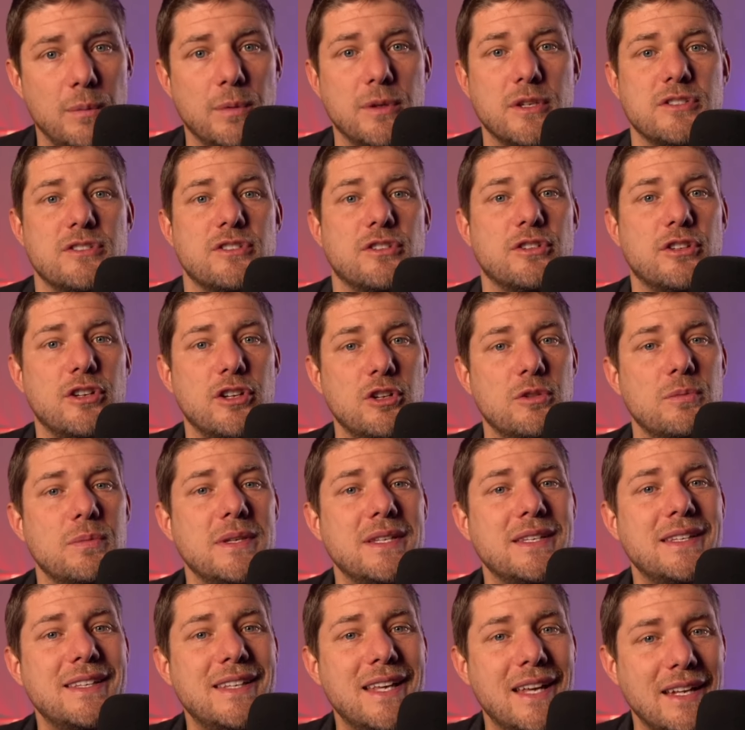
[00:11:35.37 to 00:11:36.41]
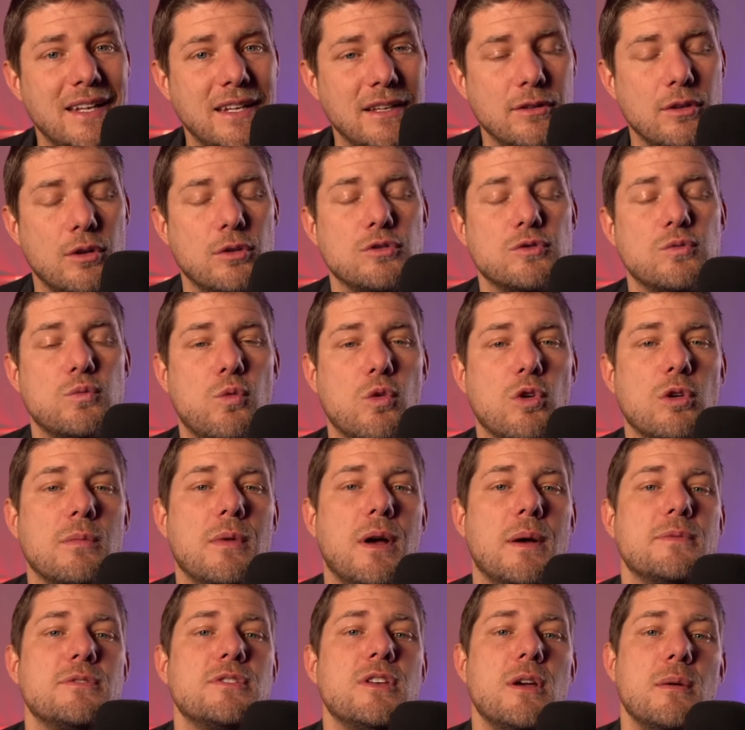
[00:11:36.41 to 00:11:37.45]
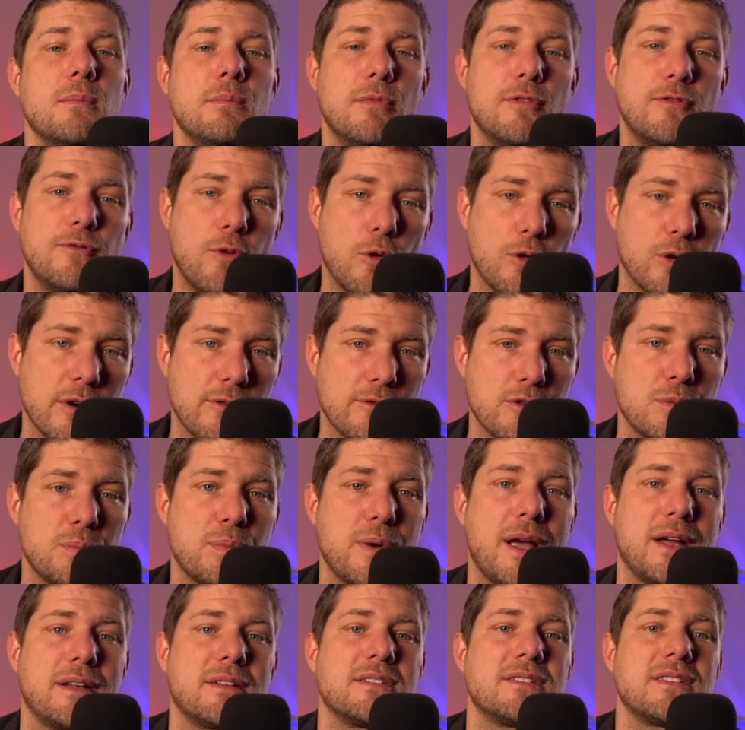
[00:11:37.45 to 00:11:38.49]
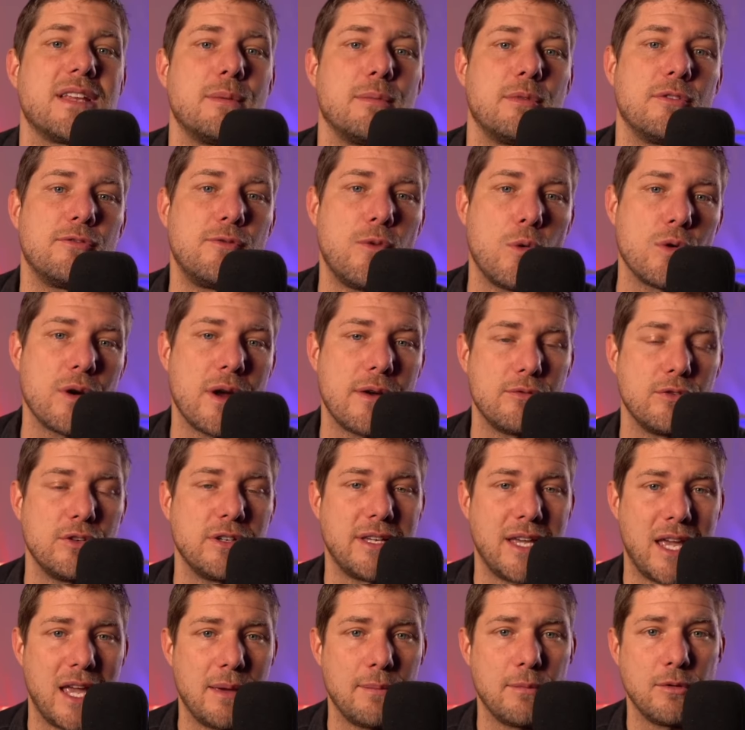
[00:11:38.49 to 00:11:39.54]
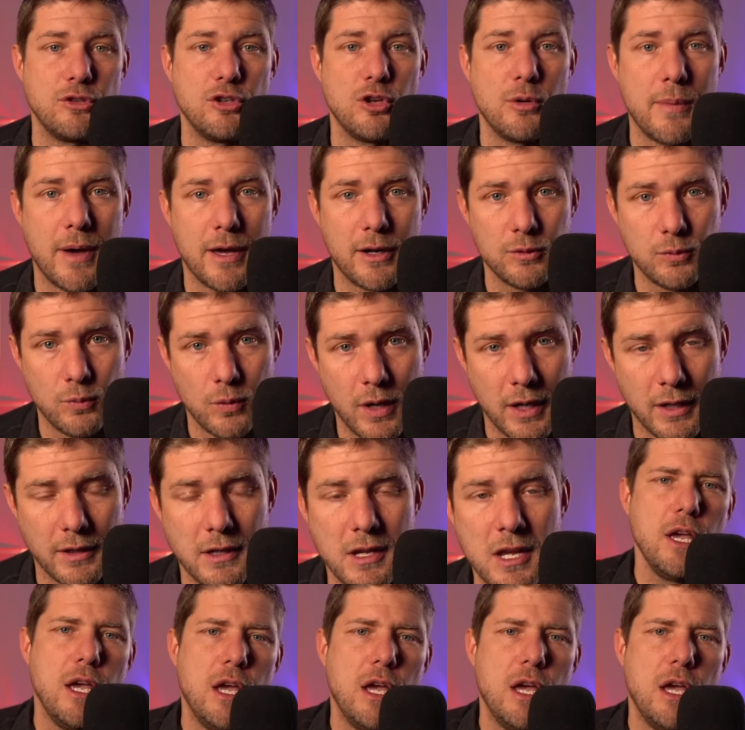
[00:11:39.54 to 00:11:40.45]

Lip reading: because they're going to be getting those warm-ups before every practice and before every game, no matter what.